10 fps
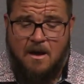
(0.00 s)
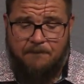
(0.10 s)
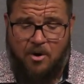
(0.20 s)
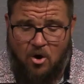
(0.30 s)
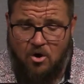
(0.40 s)

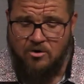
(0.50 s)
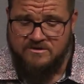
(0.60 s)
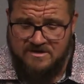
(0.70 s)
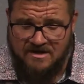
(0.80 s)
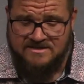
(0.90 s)

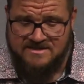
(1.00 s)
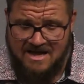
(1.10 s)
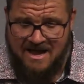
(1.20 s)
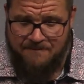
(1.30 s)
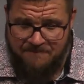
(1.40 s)
Paul does
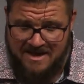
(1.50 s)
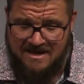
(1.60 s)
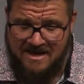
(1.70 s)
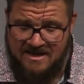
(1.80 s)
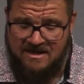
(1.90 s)
not
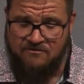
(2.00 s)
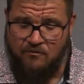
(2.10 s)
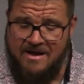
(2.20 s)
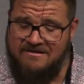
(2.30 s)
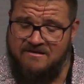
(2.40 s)
make any
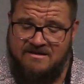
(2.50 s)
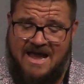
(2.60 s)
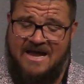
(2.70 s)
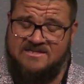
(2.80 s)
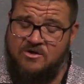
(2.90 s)
direct
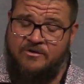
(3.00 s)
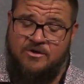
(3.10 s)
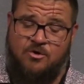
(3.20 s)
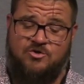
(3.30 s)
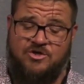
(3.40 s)
attacks on the
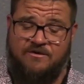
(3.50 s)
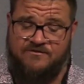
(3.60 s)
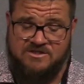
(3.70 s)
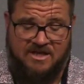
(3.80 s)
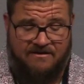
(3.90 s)
notion of
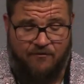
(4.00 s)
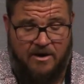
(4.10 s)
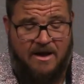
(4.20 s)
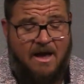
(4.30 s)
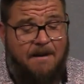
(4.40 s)
slavery,